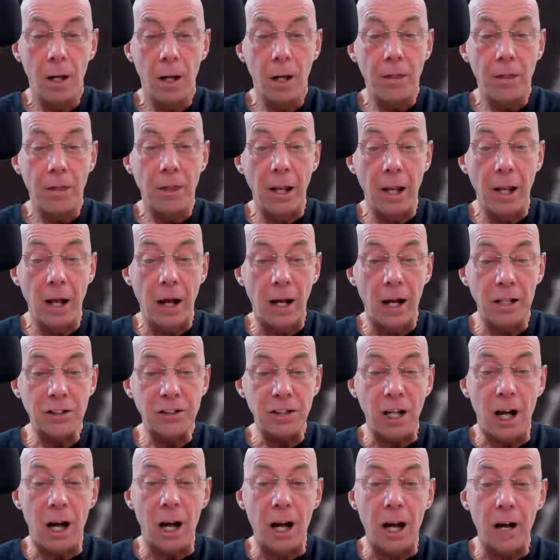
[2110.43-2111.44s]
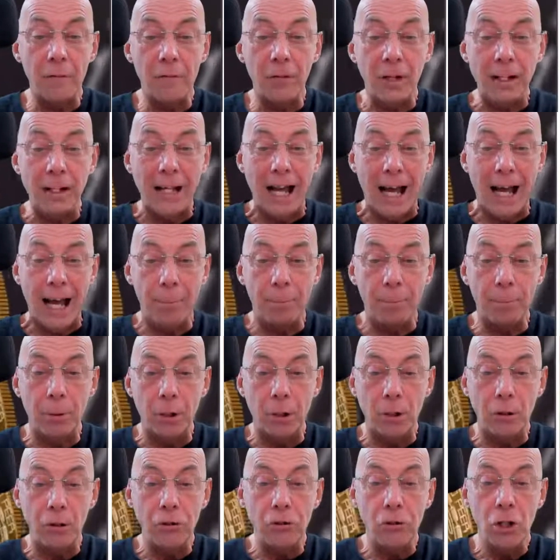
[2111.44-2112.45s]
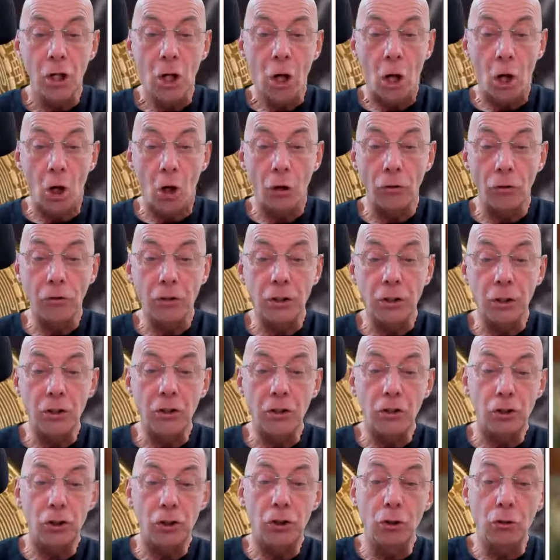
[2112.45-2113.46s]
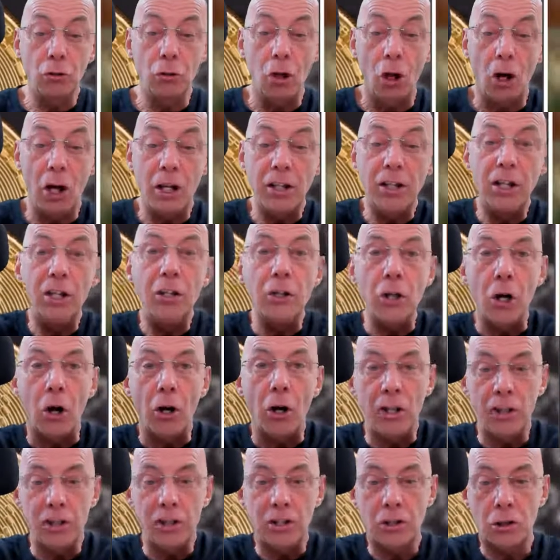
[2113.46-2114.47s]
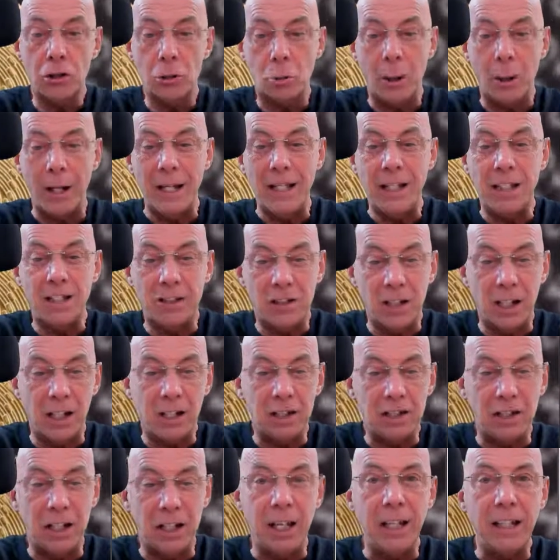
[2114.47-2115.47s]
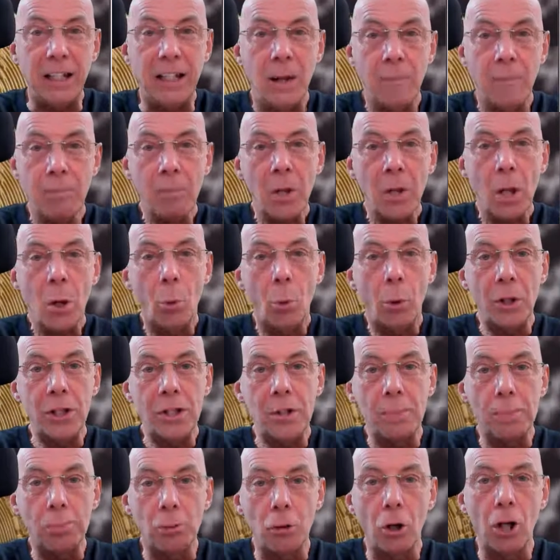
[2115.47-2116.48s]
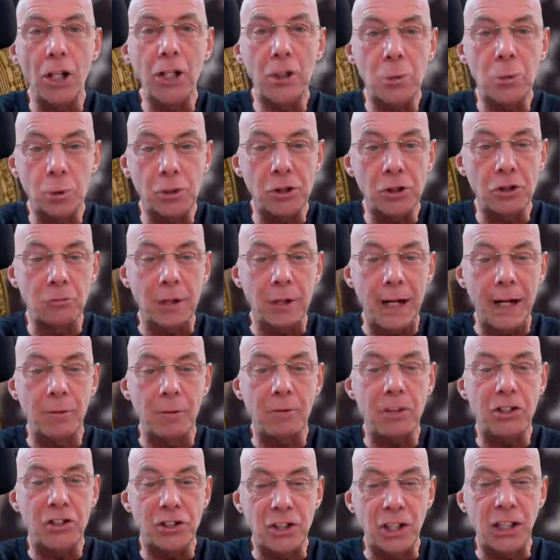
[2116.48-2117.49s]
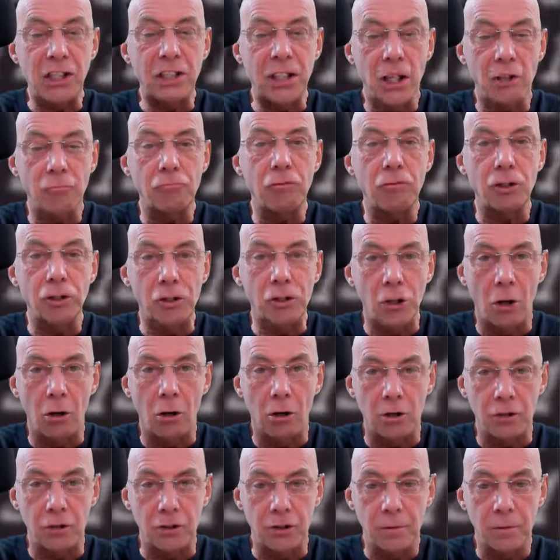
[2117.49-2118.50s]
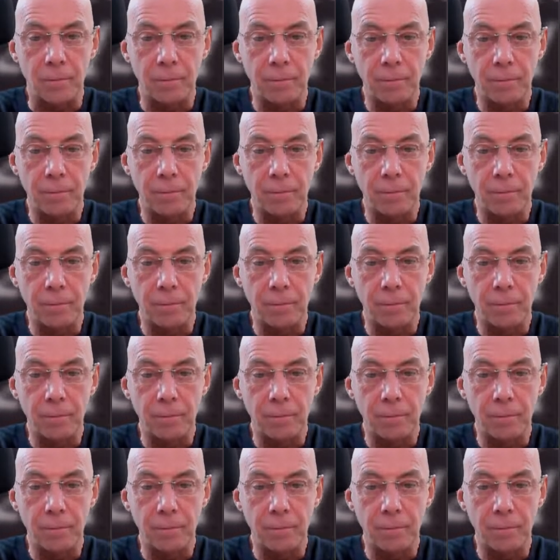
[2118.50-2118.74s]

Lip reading: "The last halving happened on July the 9th, 2016, when the price was around $600.